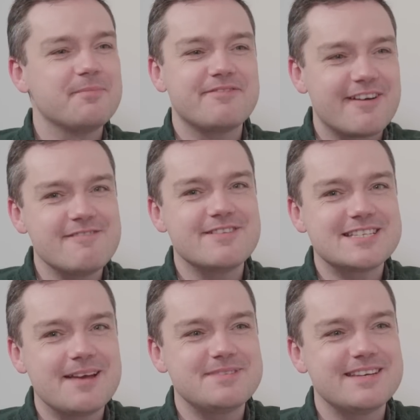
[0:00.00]
they'll be very
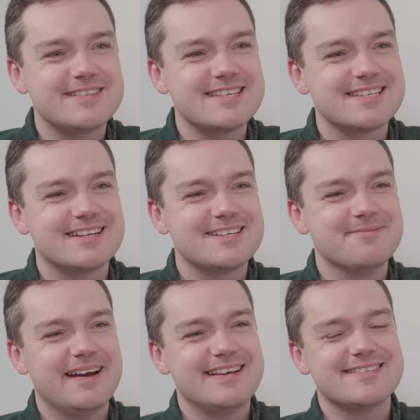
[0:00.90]
receptive. Yeah, very
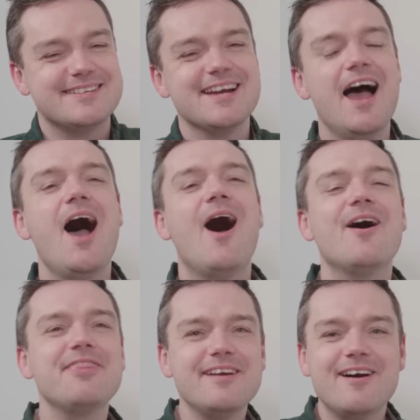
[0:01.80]
receptive, yeah.
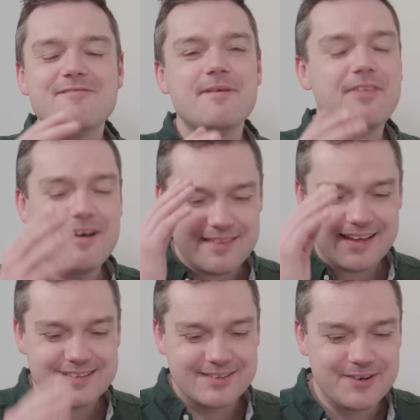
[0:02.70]
I think
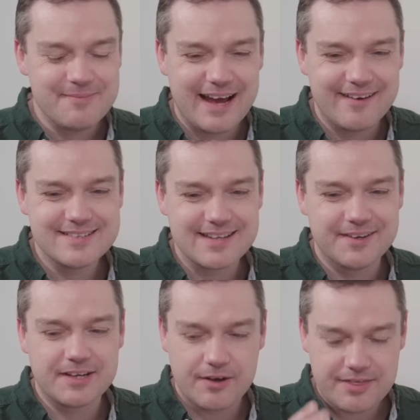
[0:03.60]
that tournament out in
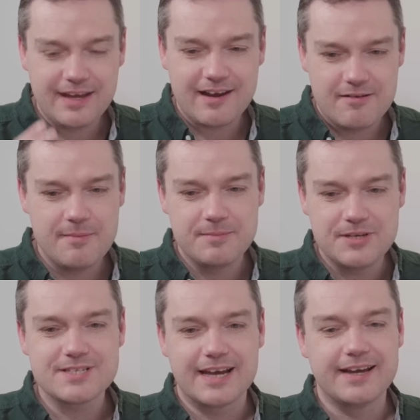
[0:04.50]
Tokyo, I think I remember
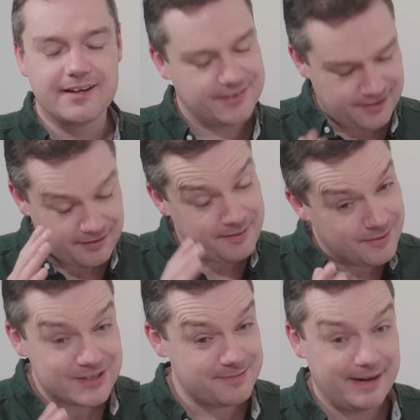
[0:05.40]
you saying, because it
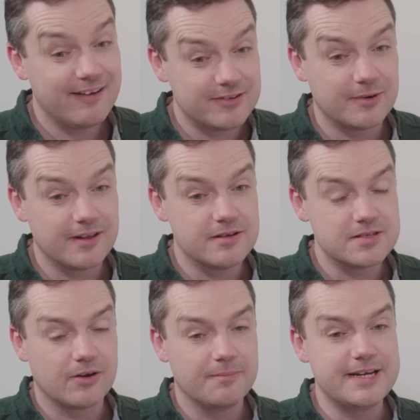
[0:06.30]
must have been after one of
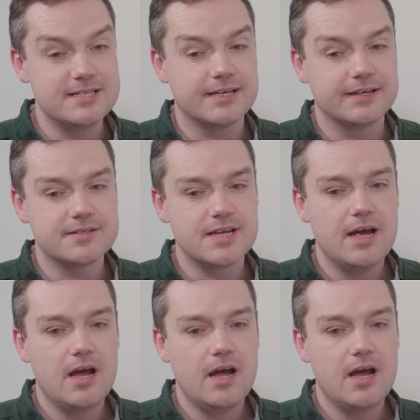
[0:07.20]
those long meetings,